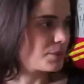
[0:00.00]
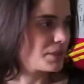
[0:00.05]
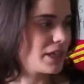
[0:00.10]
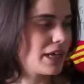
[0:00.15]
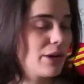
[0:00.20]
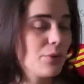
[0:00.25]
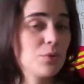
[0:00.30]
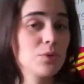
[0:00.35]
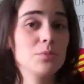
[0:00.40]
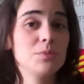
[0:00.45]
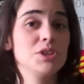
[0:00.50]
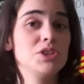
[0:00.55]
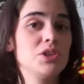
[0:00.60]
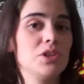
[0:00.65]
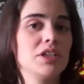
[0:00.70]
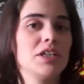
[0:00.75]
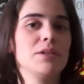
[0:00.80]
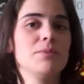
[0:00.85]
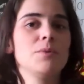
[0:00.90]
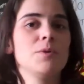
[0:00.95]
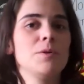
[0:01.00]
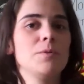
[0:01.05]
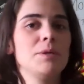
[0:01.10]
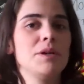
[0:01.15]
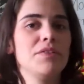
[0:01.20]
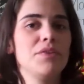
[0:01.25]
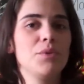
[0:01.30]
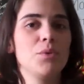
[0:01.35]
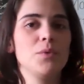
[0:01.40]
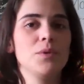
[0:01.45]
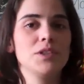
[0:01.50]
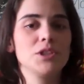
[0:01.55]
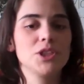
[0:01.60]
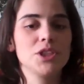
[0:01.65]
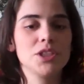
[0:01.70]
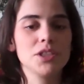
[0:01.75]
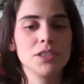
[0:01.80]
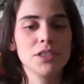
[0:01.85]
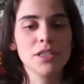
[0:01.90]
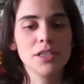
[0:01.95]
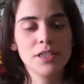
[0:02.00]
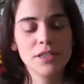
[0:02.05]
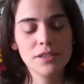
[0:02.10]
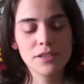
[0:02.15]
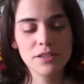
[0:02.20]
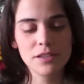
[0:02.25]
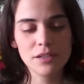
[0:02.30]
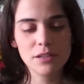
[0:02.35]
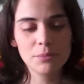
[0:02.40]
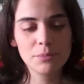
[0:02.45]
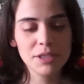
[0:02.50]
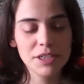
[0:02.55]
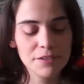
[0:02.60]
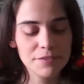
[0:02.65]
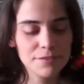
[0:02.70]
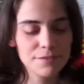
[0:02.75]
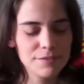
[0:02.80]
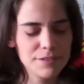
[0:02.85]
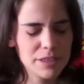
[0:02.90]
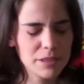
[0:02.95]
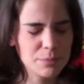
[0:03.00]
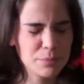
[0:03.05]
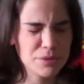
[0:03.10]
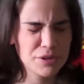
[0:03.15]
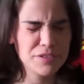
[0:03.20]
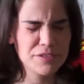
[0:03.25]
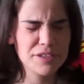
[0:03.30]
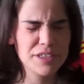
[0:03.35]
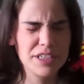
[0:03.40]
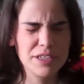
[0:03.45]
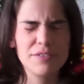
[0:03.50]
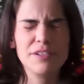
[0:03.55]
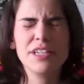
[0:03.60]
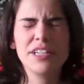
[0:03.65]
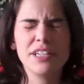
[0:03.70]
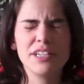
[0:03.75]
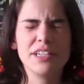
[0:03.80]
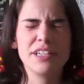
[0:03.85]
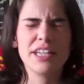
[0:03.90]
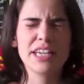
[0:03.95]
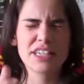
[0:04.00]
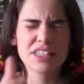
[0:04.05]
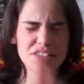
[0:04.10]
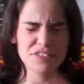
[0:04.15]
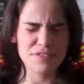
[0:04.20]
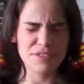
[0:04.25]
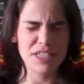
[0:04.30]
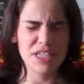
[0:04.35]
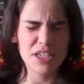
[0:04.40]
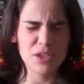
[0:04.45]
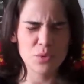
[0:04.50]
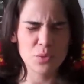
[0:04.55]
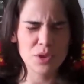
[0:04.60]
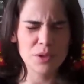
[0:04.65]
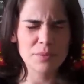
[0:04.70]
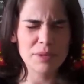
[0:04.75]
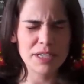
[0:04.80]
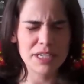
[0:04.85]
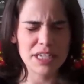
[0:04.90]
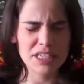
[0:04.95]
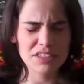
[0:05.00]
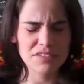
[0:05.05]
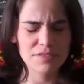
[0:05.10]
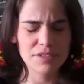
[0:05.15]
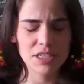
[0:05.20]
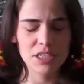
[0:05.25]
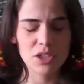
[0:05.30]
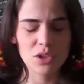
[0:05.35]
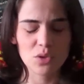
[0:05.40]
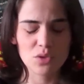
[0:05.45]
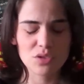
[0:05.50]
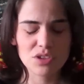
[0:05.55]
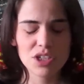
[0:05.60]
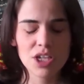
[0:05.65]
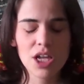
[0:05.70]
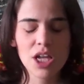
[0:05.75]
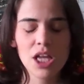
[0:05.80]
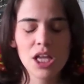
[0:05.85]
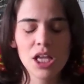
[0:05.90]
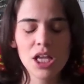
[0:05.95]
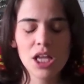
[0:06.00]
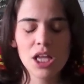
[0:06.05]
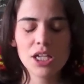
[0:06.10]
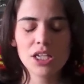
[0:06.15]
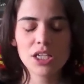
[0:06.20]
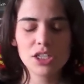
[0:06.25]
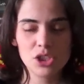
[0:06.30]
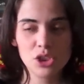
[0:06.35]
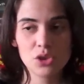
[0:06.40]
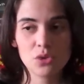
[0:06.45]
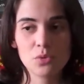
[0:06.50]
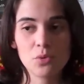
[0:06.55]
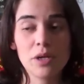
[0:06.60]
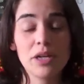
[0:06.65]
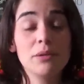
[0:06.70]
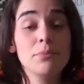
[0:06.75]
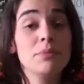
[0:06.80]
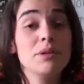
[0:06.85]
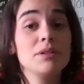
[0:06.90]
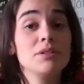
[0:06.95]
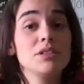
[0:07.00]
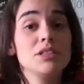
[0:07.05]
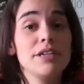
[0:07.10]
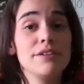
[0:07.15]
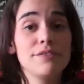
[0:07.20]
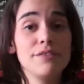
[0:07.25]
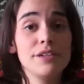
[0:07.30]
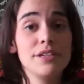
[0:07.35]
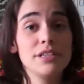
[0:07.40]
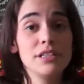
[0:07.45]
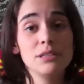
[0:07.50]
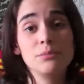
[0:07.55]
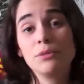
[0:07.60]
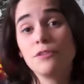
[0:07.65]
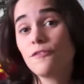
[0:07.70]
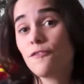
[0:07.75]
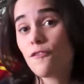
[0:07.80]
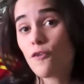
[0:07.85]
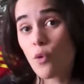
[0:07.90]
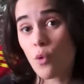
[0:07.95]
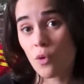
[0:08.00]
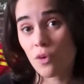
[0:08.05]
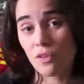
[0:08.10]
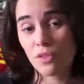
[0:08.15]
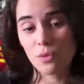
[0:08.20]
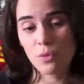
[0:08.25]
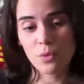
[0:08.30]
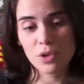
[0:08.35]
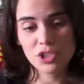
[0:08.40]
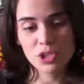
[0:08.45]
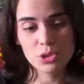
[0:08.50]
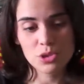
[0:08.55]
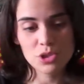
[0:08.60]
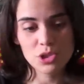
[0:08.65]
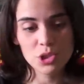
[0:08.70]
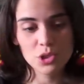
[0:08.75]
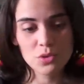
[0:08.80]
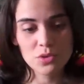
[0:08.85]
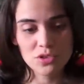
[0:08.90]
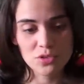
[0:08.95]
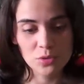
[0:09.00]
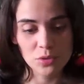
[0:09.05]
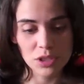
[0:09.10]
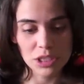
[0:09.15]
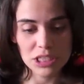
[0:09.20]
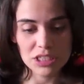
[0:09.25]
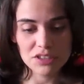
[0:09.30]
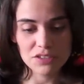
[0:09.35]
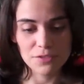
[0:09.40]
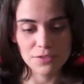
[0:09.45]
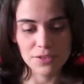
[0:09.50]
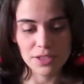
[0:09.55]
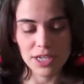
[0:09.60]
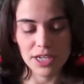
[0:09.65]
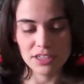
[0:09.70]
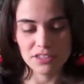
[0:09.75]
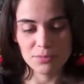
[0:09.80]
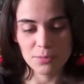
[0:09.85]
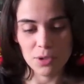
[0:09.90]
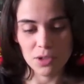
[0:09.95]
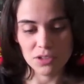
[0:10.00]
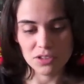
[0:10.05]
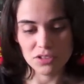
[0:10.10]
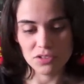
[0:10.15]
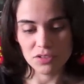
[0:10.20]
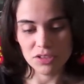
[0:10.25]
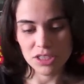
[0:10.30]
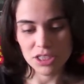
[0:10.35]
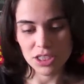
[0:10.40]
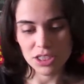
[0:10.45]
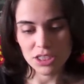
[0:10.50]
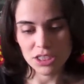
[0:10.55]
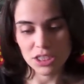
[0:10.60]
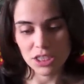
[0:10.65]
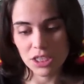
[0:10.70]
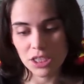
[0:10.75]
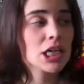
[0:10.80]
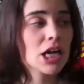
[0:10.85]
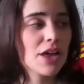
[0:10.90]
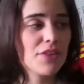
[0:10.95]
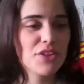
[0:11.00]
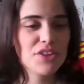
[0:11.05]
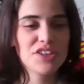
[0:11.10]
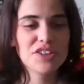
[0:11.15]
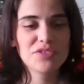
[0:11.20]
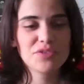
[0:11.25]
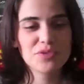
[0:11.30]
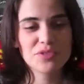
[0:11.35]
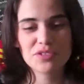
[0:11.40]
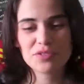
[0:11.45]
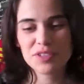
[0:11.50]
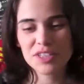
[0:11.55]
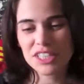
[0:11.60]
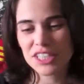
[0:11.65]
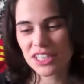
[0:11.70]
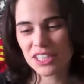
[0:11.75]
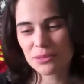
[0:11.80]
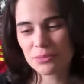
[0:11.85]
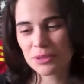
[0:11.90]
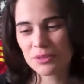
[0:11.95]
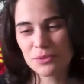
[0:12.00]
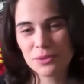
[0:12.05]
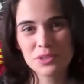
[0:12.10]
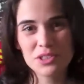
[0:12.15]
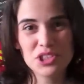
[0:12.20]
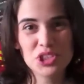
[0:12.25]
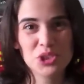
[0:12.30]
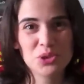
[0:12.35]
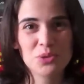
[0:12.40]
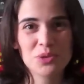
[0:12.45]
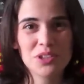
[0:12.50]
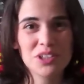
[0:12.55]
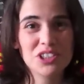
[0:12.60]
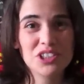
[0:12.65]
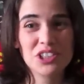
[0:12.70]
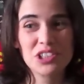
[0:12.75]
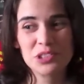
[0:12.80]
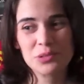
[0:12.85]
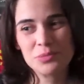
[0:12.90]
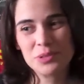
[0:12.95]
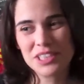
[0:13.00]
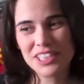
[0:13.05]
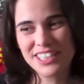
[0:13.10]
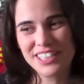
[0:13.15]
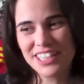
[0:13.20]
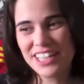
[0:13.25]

But I will be talking more about The Witcher um, in a in a pre in a in a next video in one of my next videos. Not sure when, but definitely before The Witcher 2 is released for the Xbox 360. I thought this was gonna be really short, just me.